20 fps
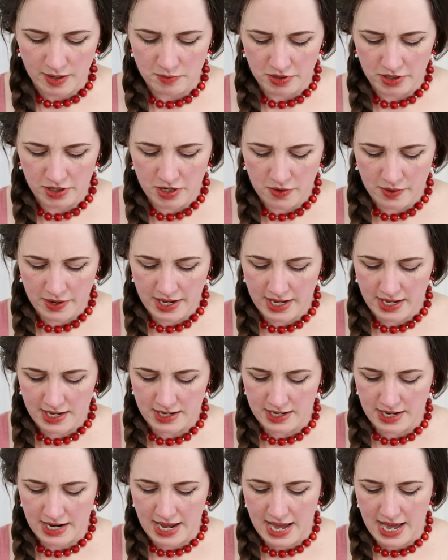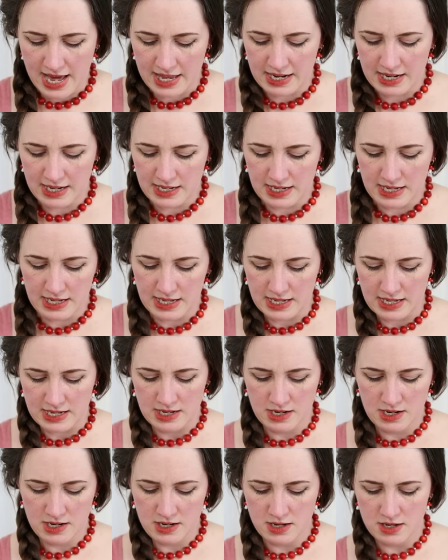I'm gonna go ahead and add it
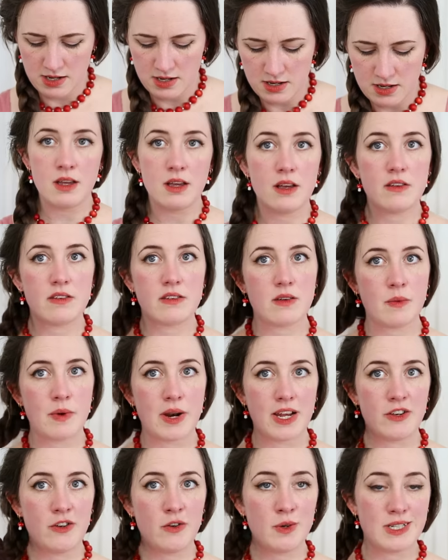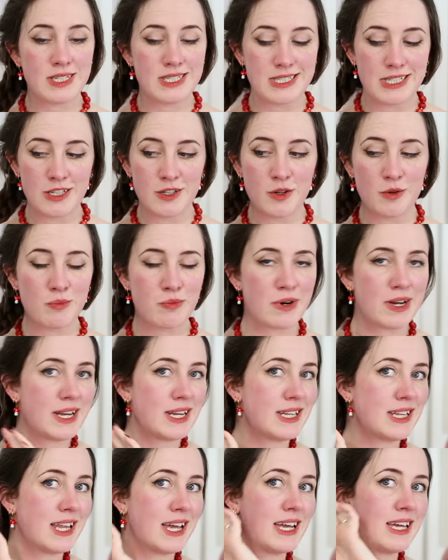in. So when I do a single
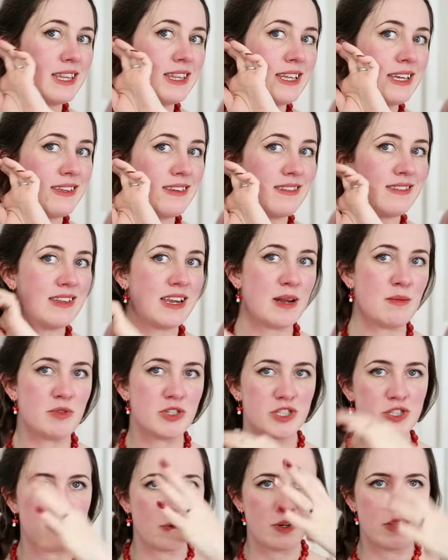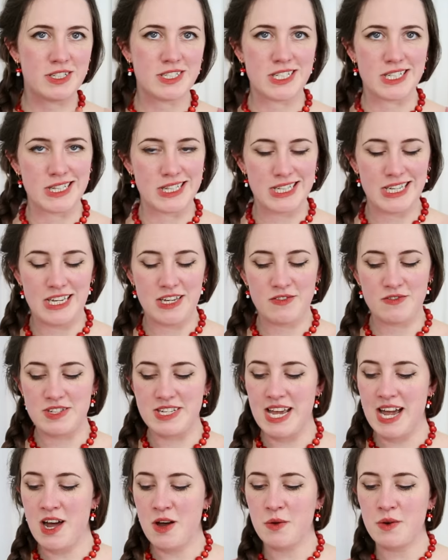braid like this that I'm just going to leave
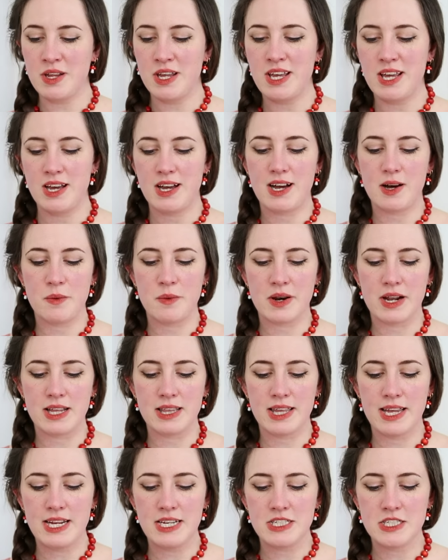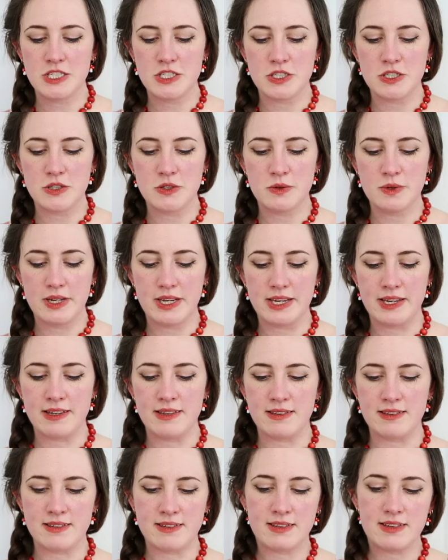down, what I like to do
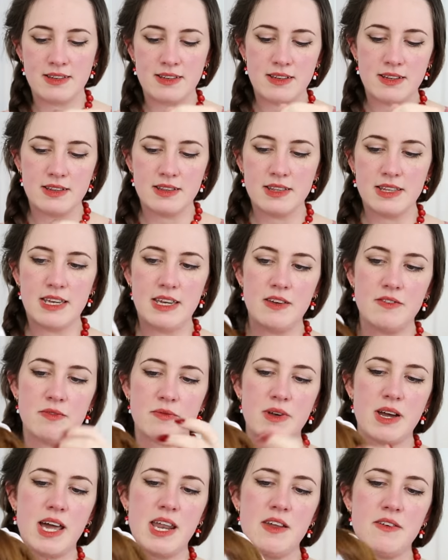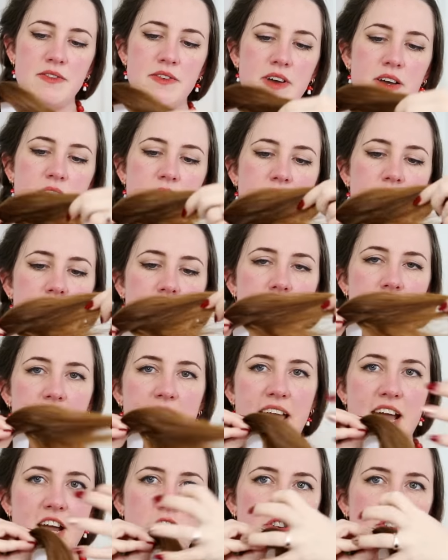is leave kind of an
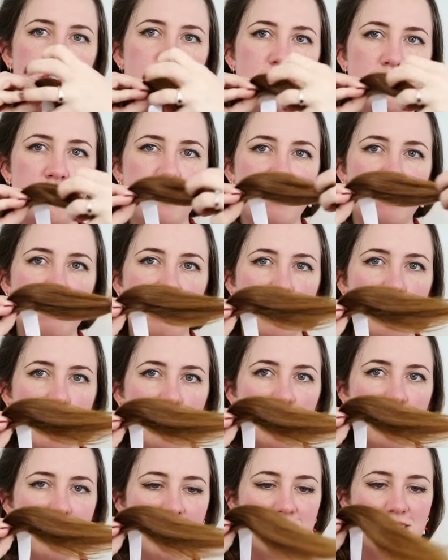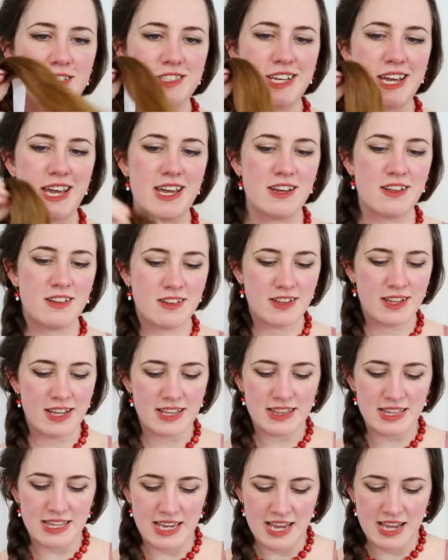extra full tail
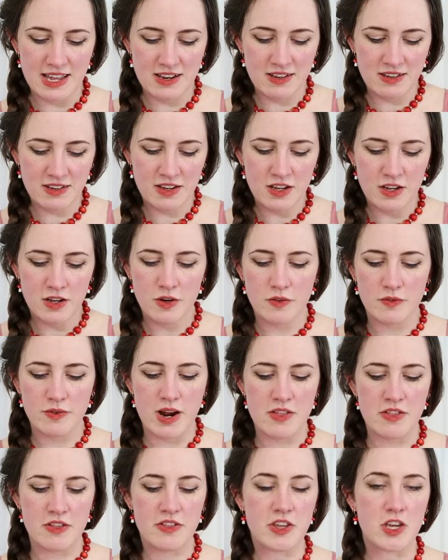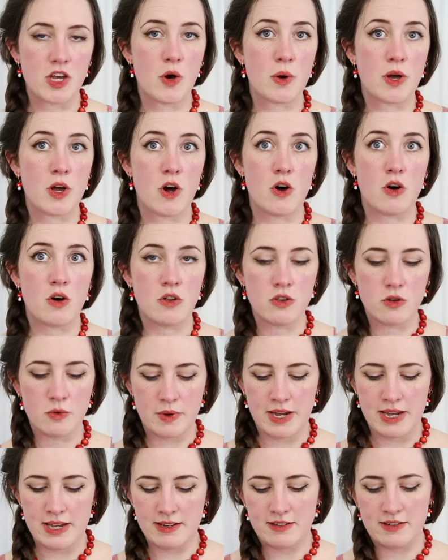at the end rather than going all the
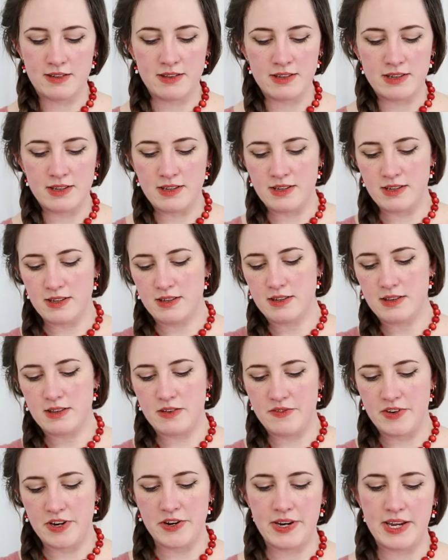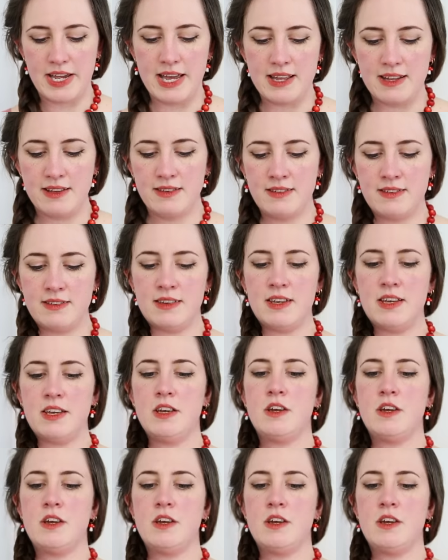way to the, the very ends.